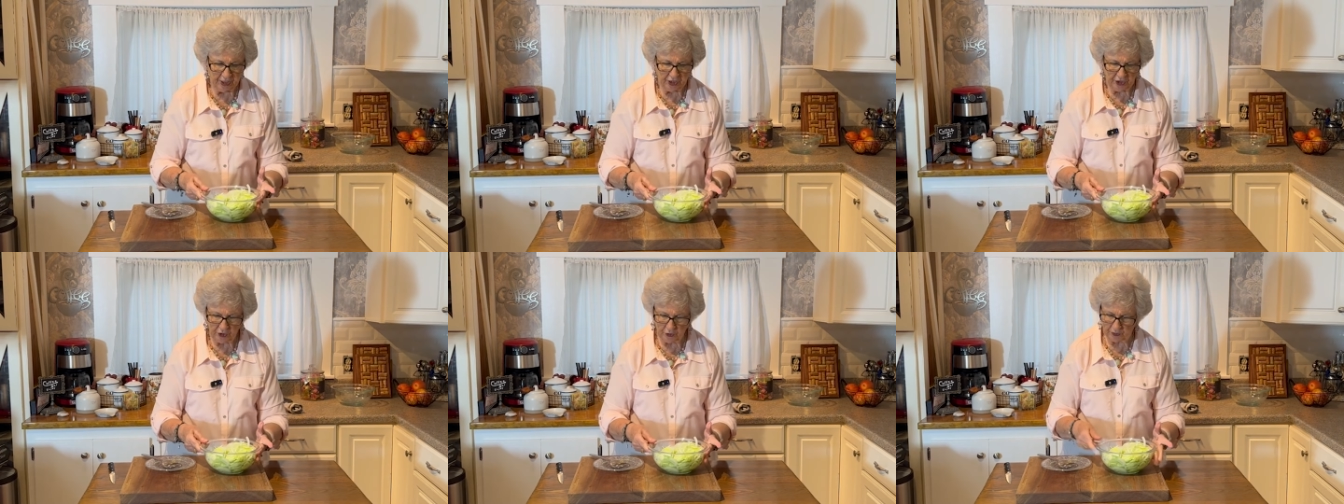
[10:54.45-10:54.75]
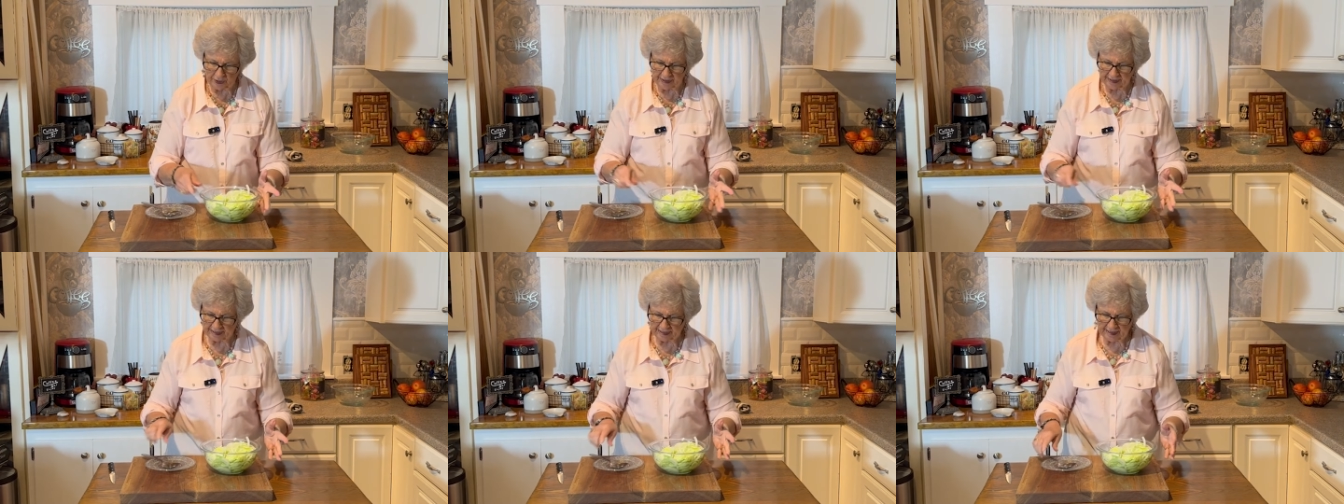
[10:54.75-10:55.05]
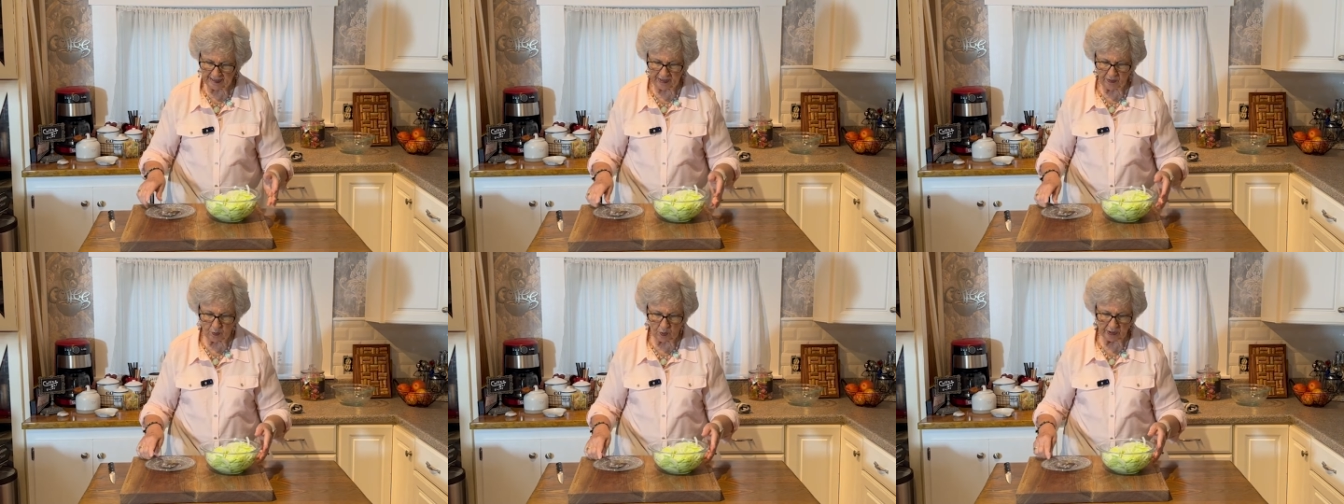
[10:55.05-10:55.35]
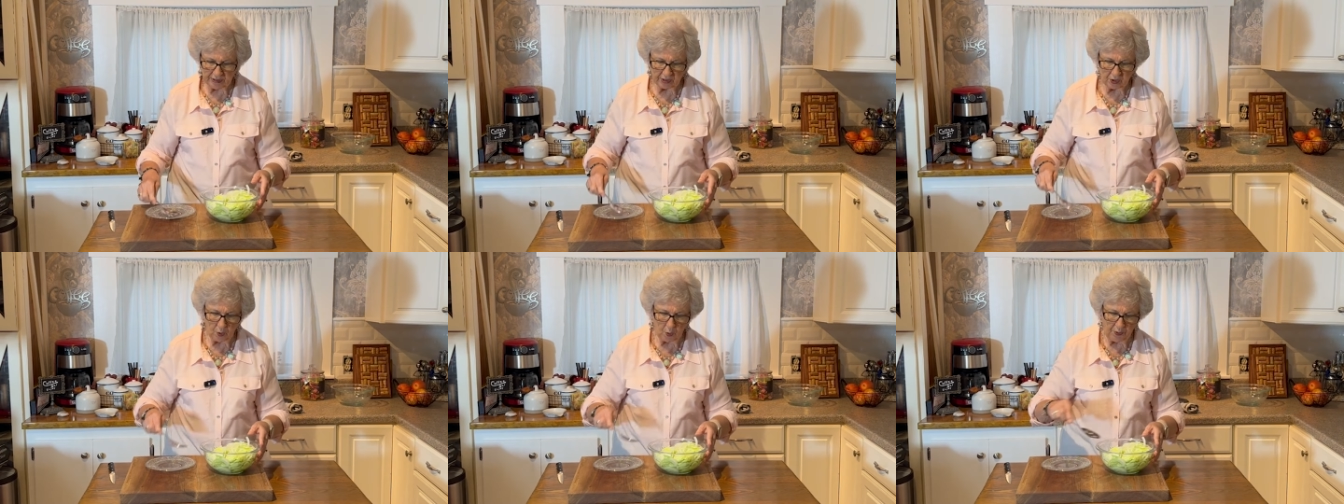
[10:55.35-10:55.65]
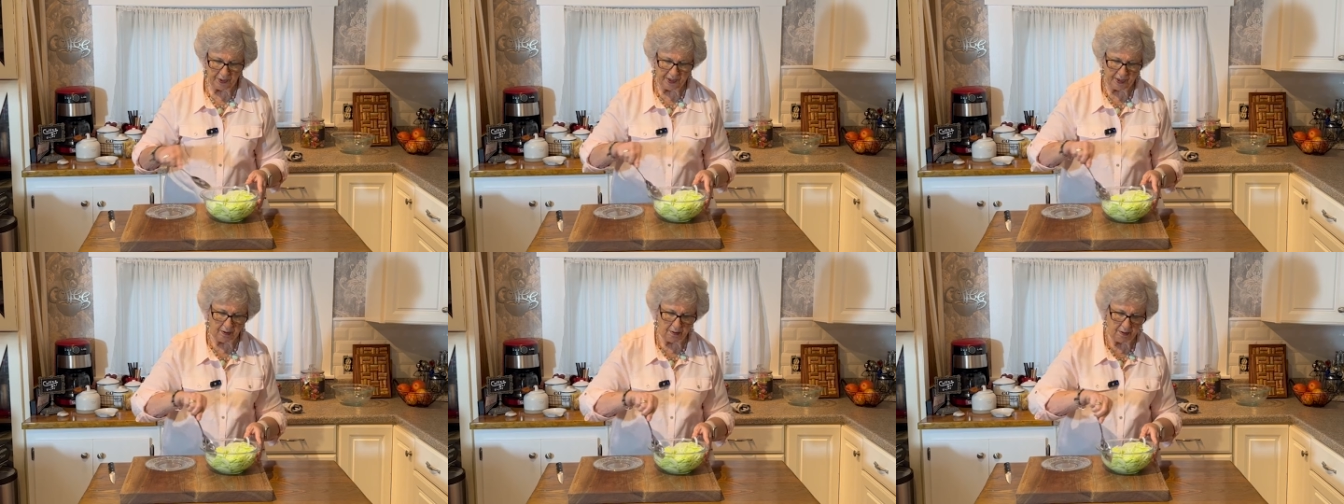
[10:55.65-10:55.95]
You can see what's
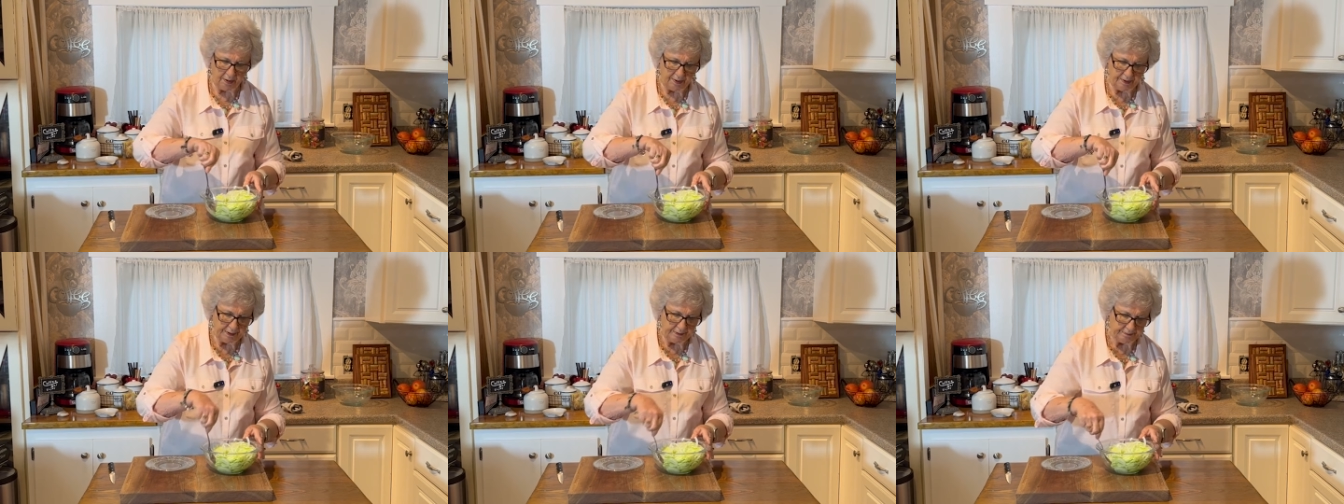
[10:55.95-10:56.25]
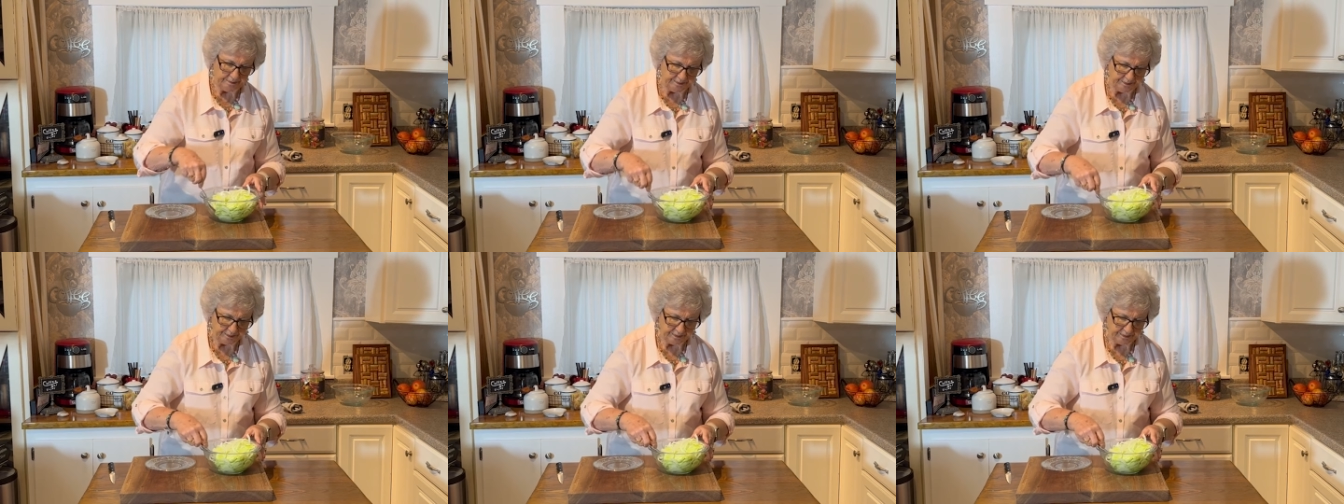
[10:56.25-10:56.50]
going on.